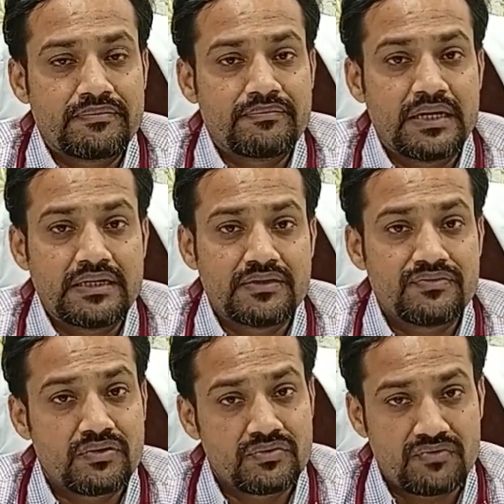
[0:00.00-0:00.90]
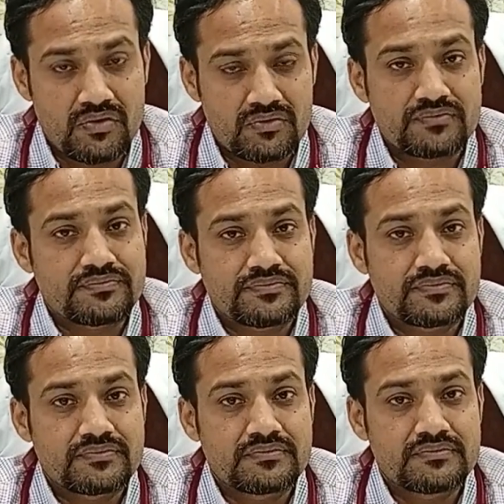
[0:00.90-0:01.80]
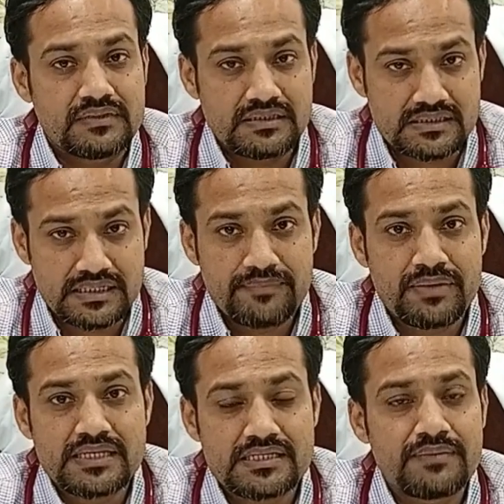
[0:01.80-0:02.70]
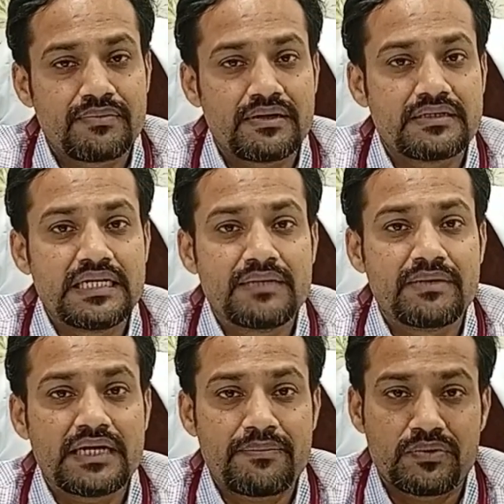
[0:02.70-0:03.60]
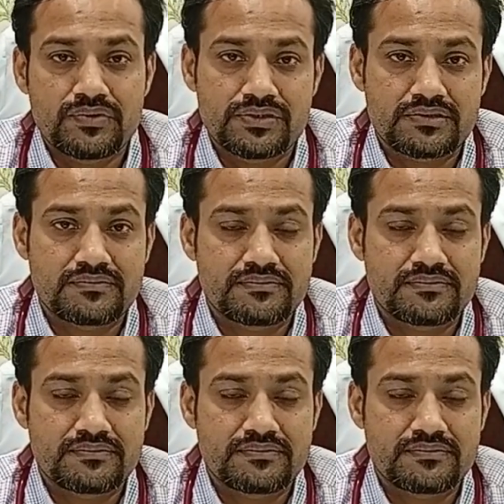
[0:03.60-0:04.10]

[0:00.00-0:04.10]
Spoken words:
but we have to follow a step-by-step treatment approach.